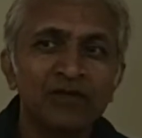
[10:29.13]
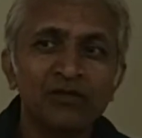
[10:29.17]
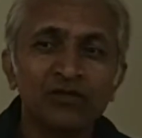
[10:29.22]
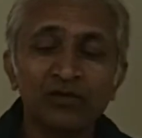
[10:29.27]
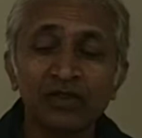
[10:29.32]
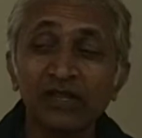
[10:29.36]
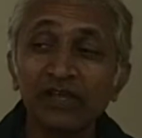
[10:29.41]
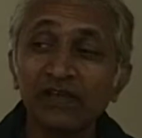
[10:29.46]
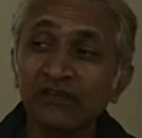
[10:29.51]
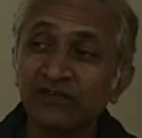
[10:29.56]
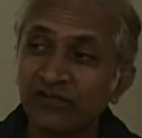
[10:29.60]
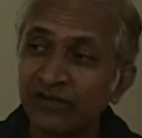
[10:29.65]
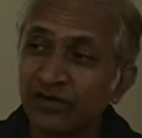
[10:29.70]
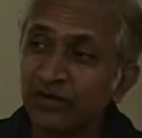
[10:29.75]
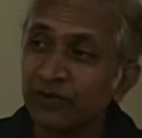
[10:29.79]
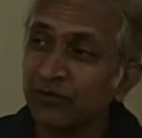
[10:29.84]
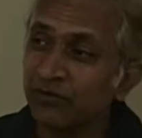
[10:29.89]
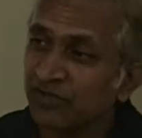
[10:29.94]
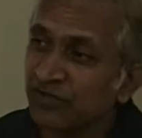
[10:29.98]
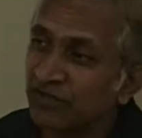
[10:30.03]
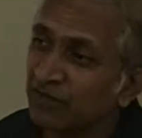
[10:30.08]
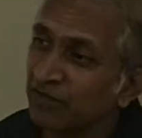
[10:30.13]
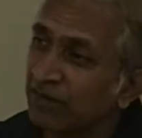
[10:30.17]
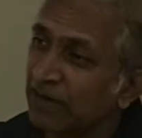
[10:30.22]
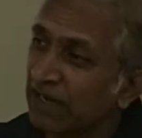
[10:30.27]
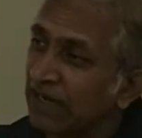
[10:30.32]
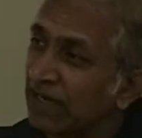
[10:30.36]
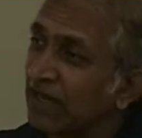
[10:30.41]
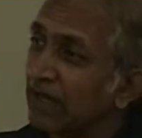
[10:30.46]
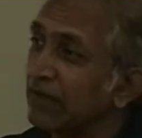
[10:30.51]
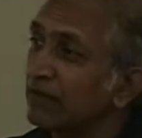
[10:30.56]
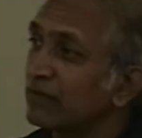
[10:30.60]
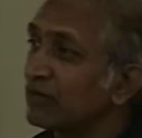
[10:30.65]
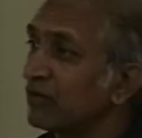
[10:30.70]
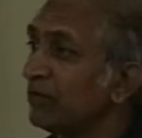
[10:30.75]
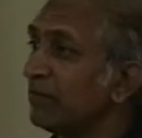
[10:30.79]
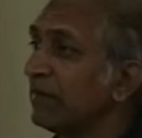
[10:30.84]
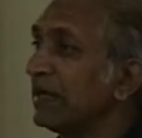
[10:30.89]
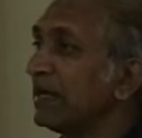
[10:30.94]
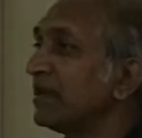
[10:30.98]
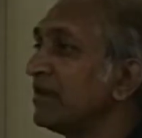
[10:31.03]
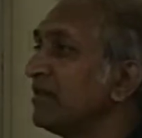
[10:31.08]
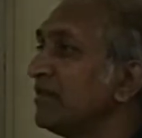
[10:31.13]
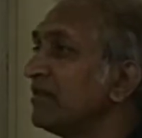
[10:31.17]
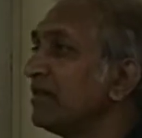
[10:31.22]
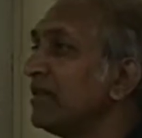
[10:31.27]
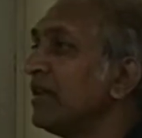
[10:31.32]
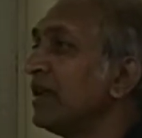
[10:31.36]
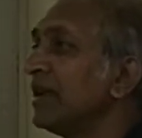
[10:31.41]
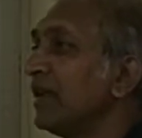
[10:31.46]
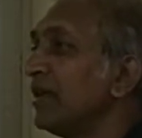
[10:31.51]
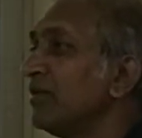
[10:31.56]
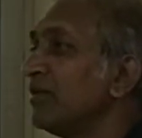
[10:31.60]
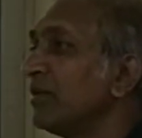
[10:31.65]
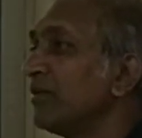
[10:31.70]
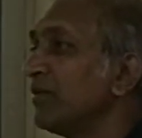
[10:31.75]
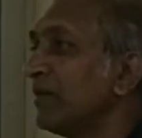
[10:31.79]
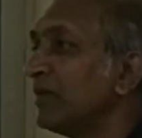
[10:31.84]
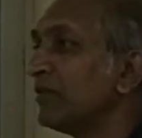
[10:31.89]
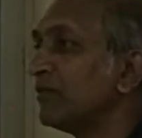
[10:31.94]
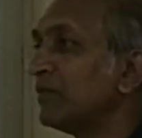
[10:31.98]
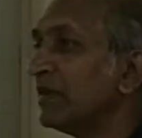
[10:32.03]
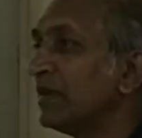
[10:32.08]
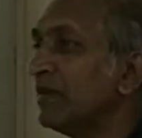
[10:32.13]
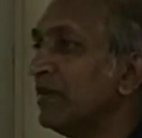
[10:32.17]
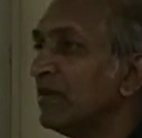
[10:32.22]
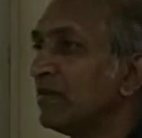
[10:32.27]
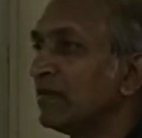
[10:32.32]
So the institution brand also matters in getting the placement.